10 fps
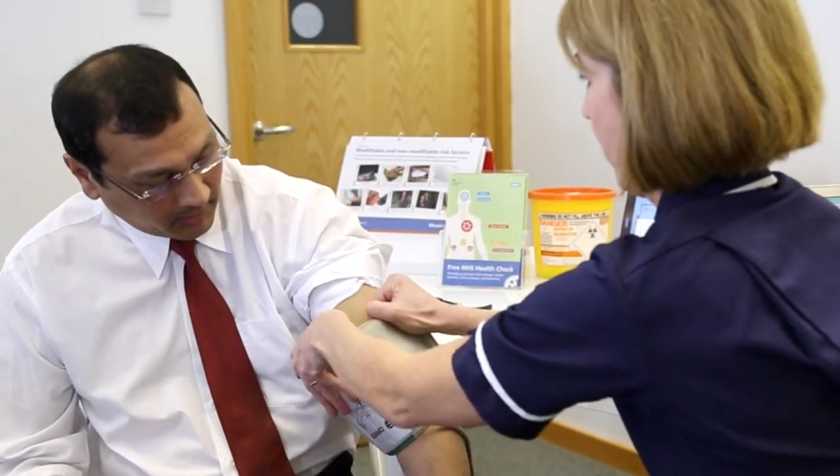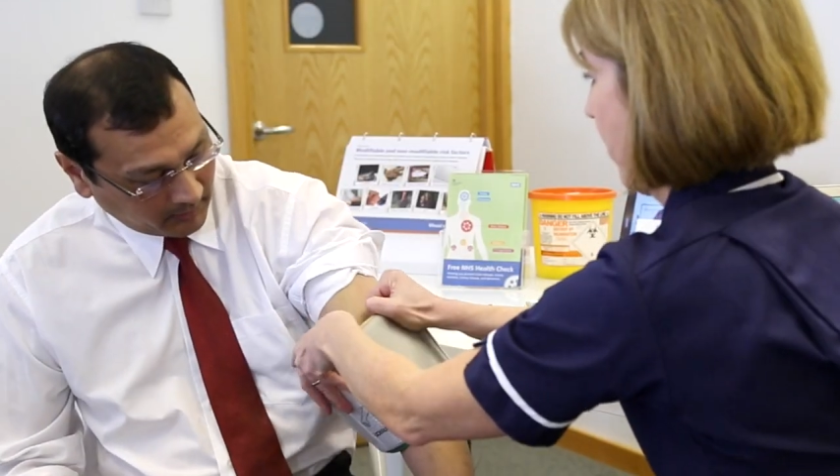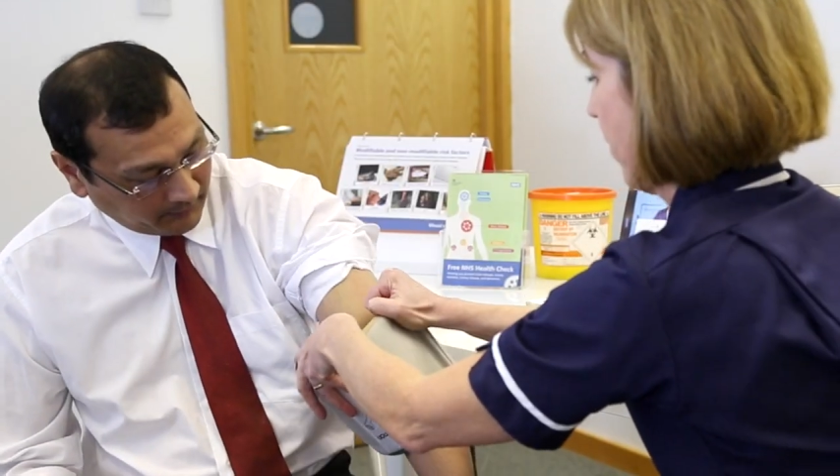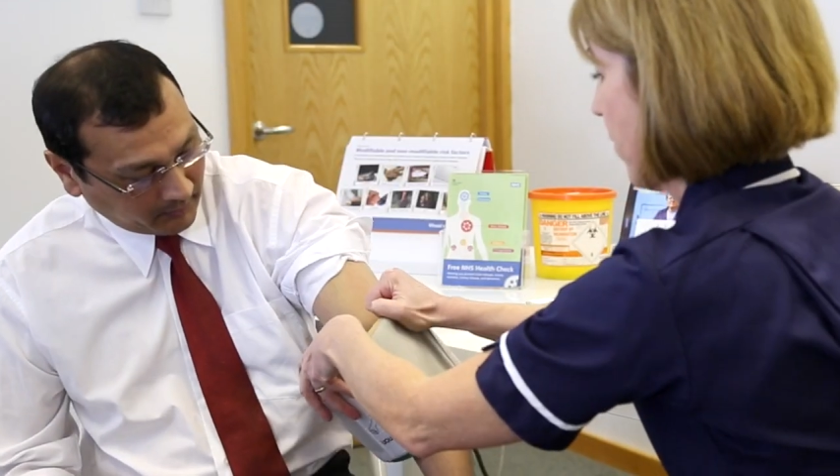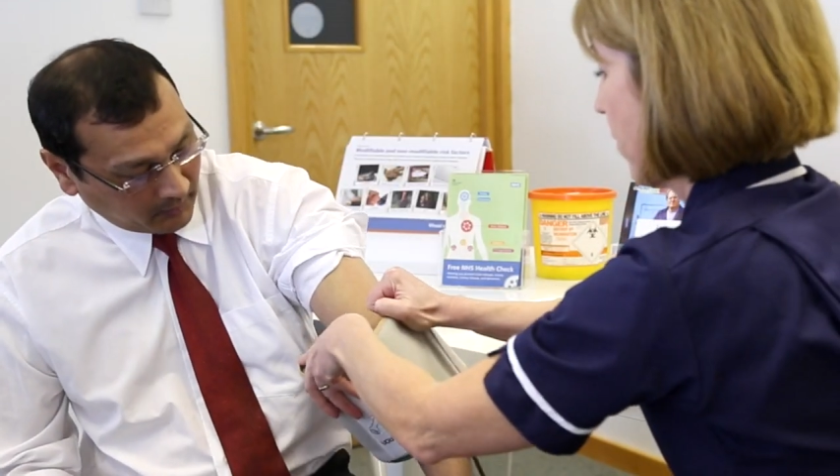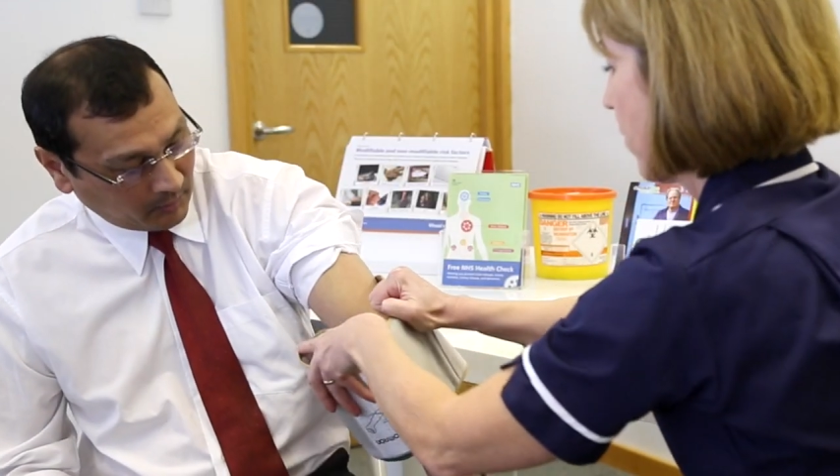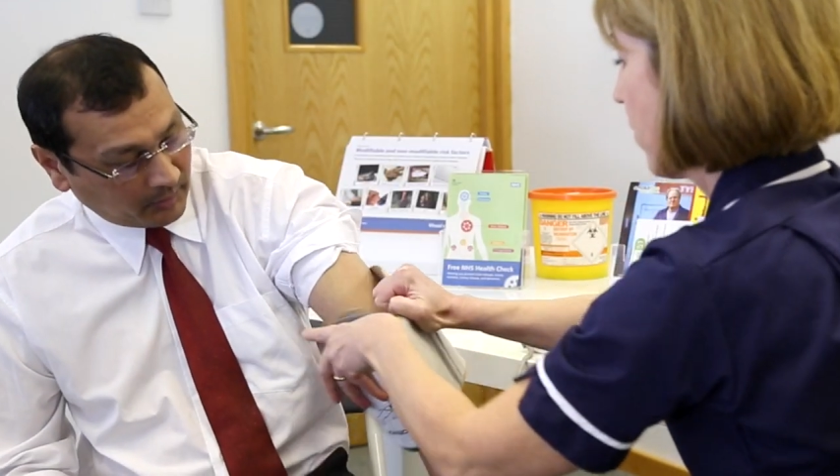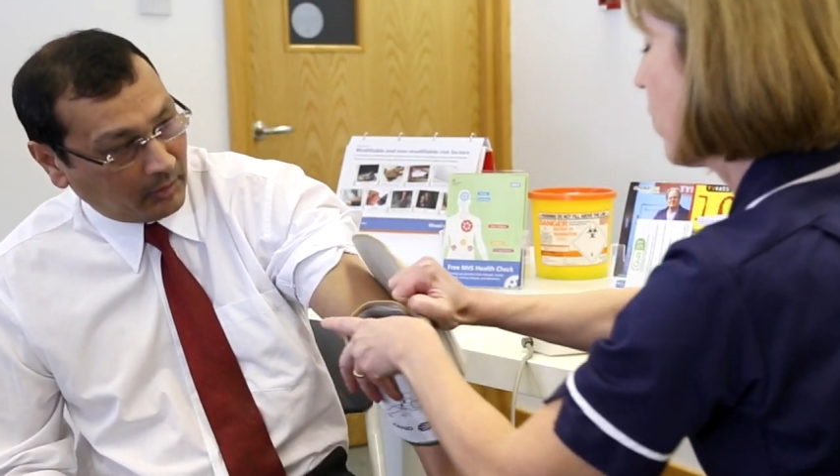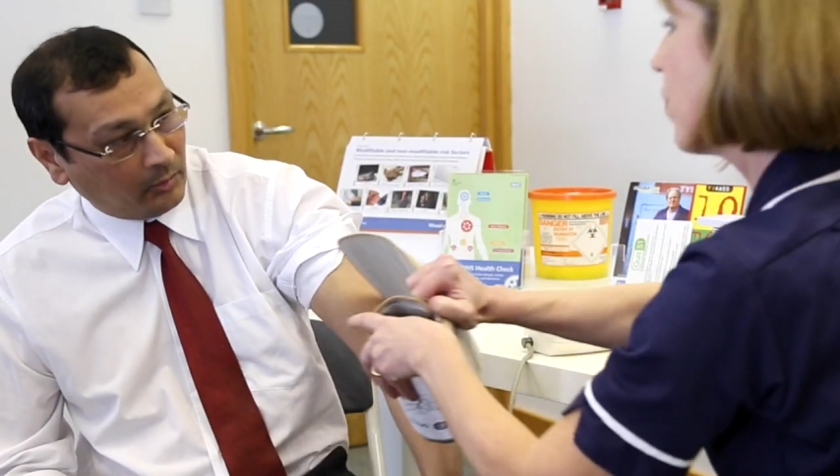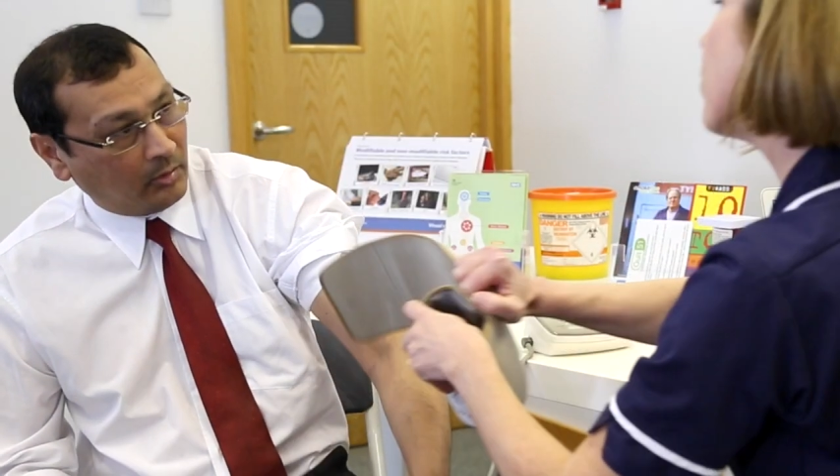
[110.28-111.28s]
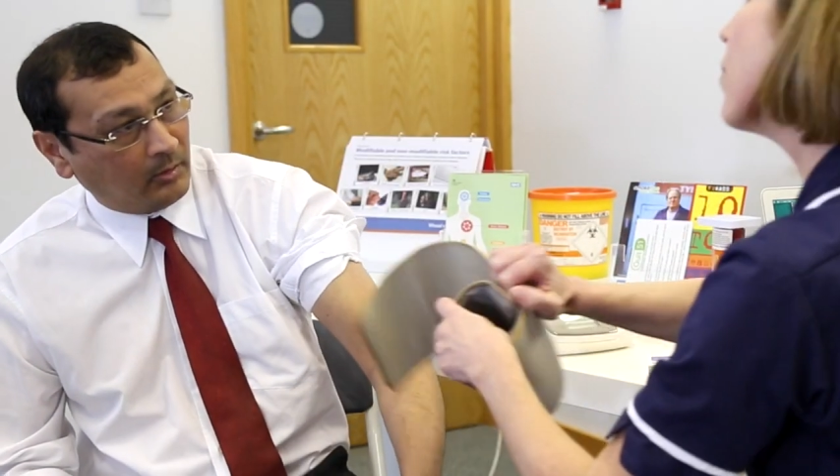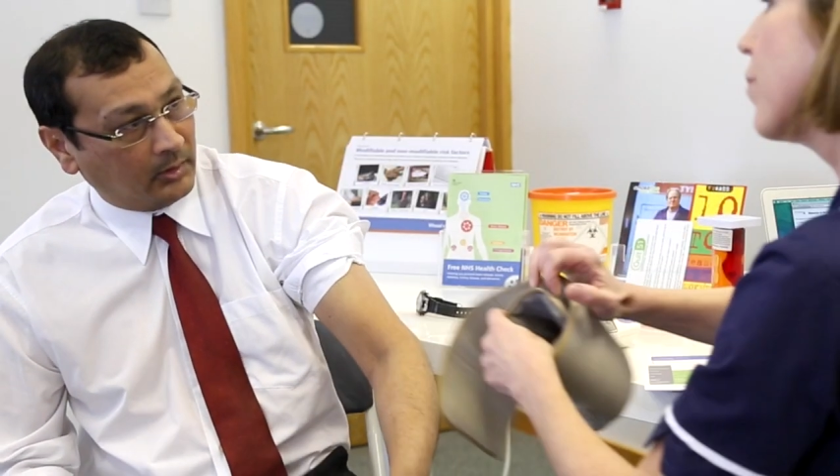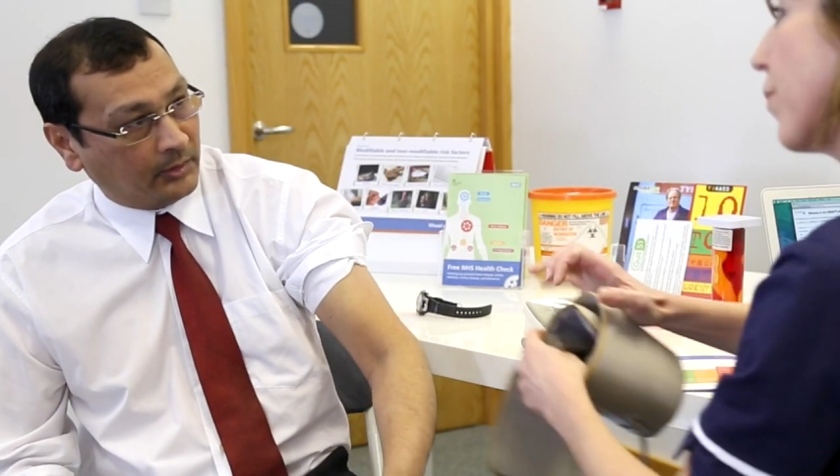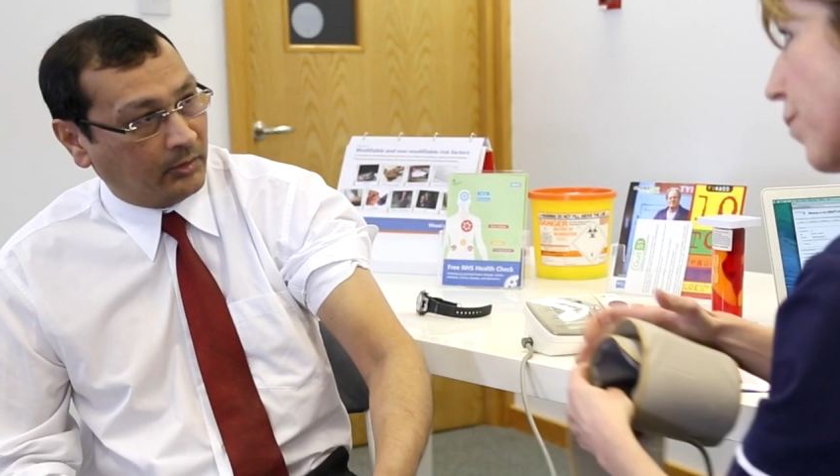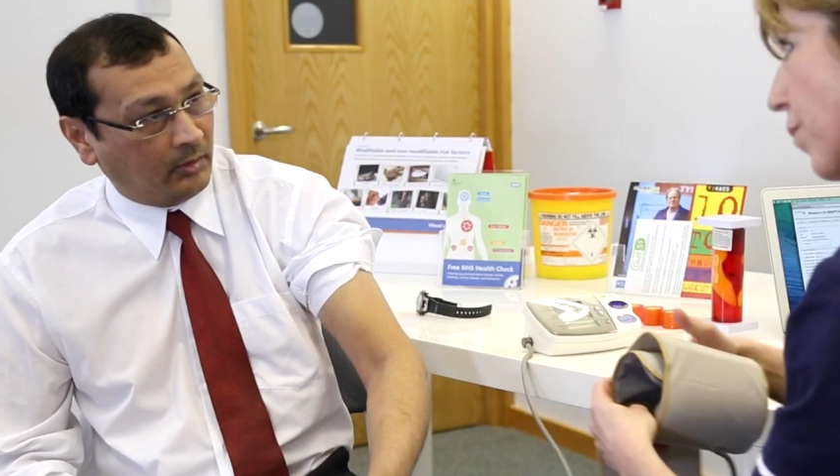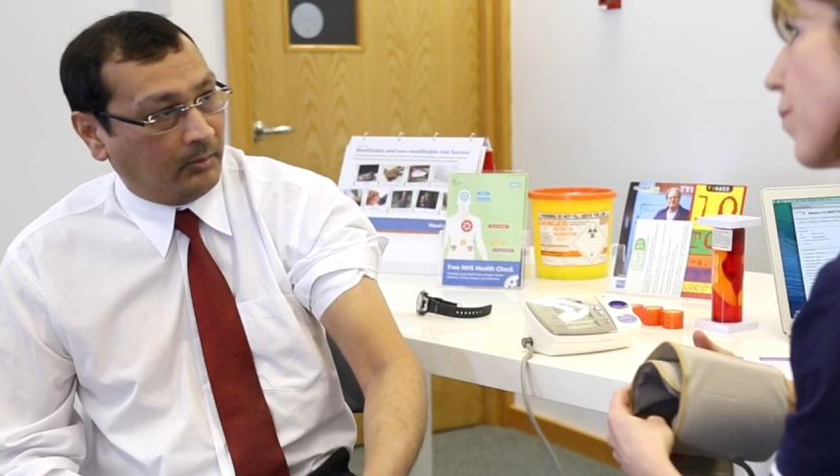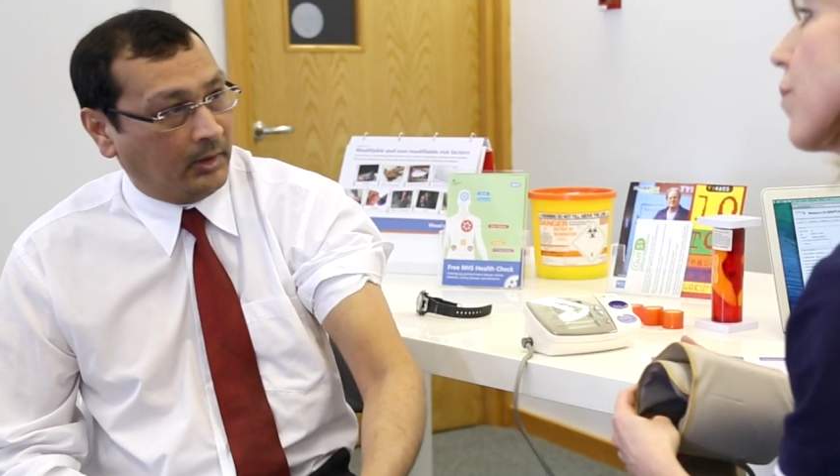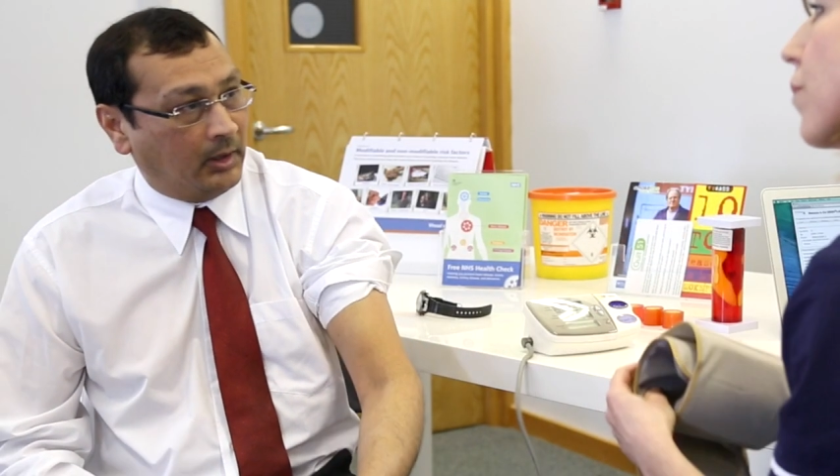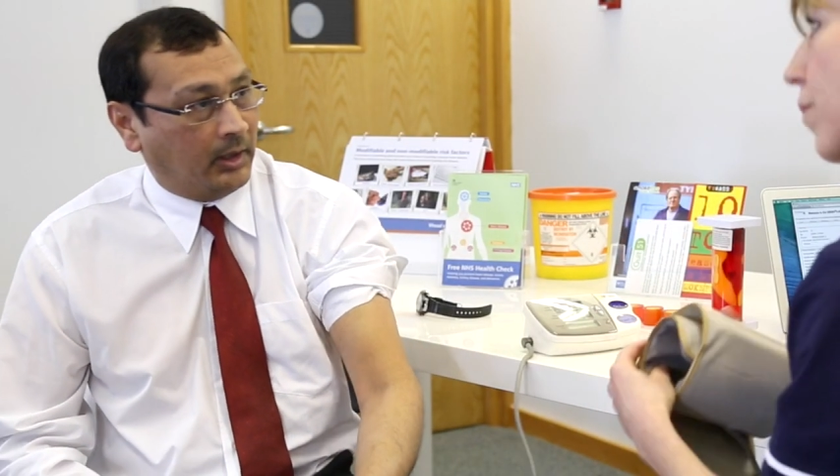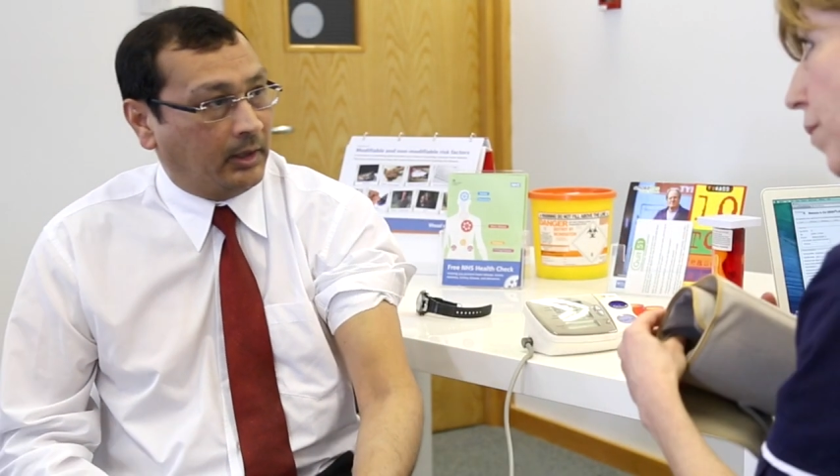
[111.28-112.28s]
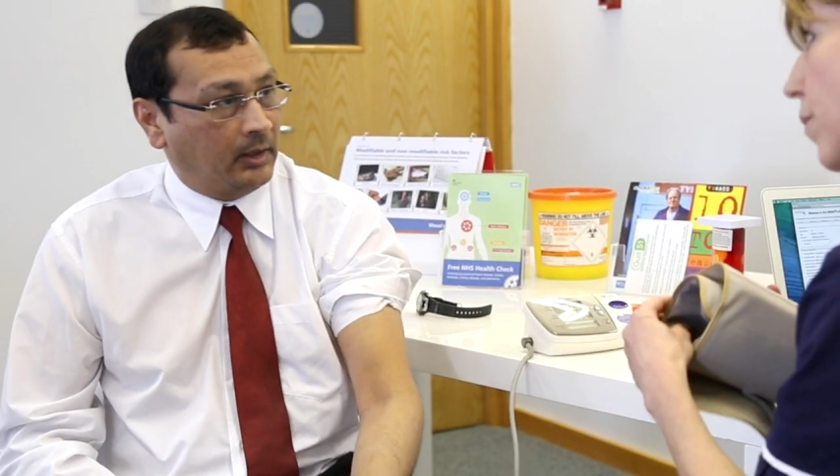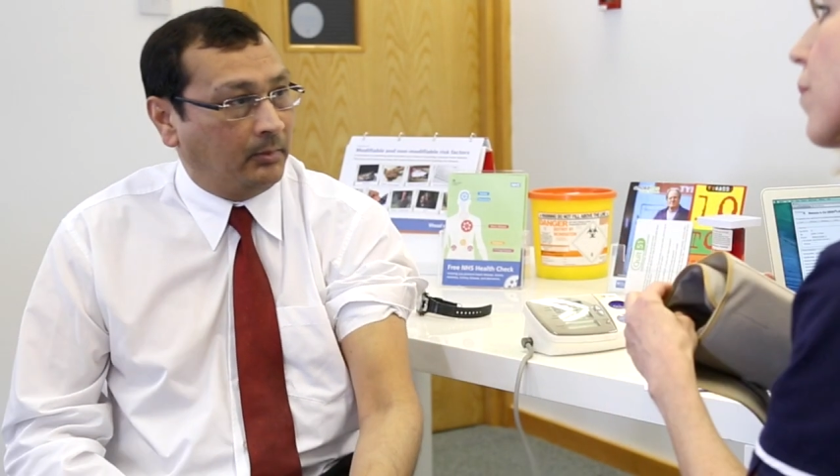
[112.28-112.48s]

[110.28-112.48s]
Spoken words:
kind of know what the normal should be like,